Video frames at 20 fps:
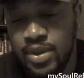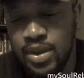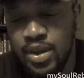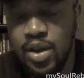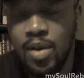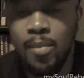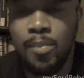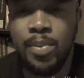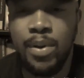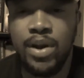
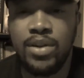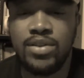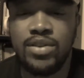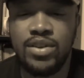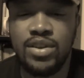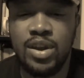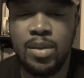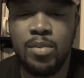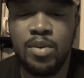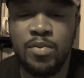compared to
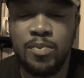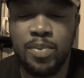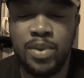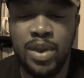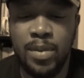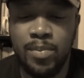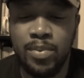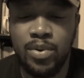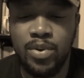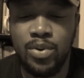the number of
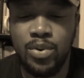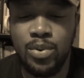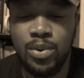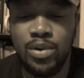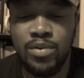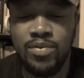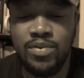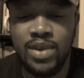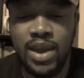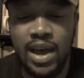people
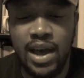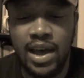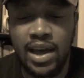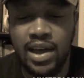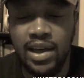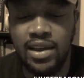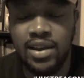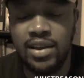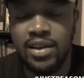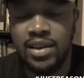who have
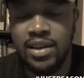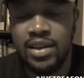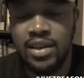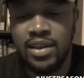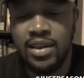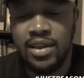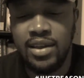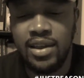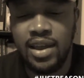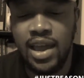died
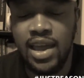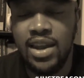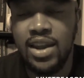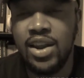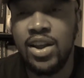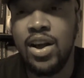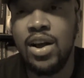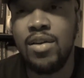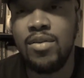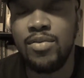
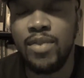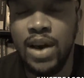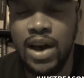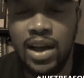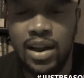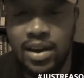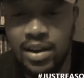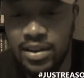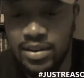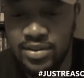in gun
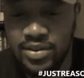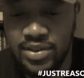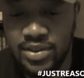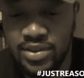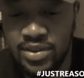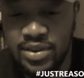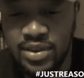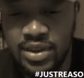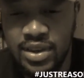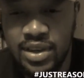
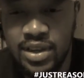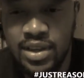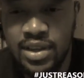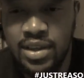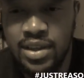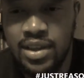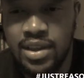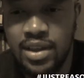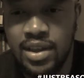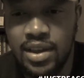violence
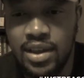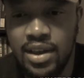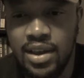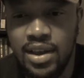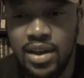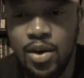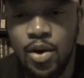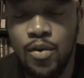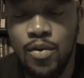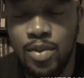
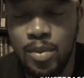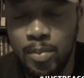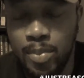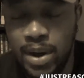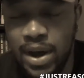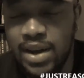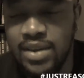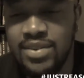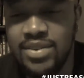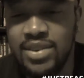over the
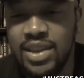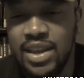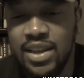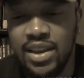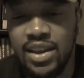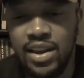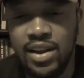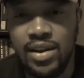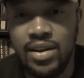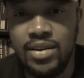past 10
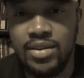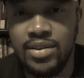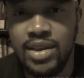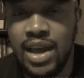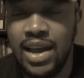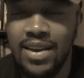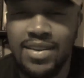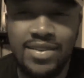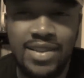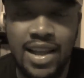years.
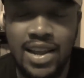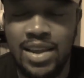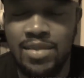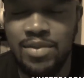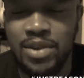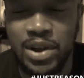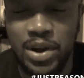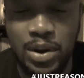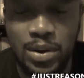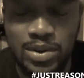And it's not
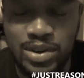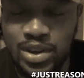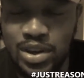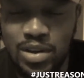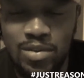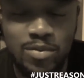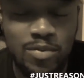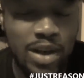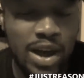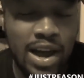even close.
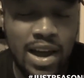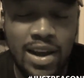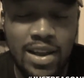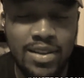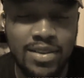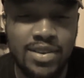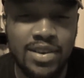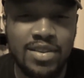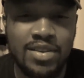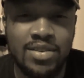Gun
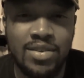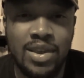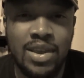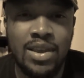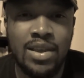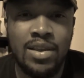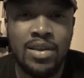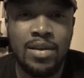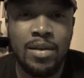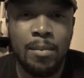violence is
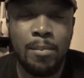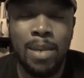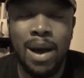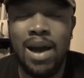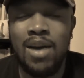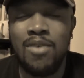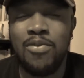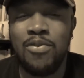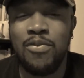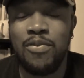
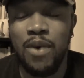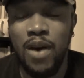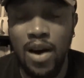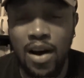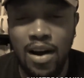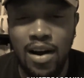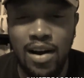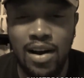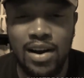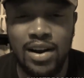by
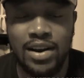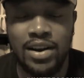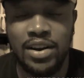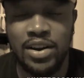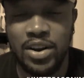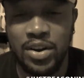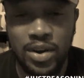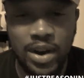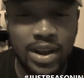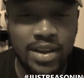far
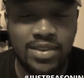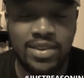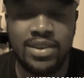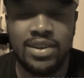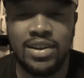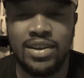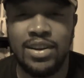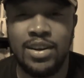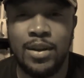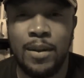greater.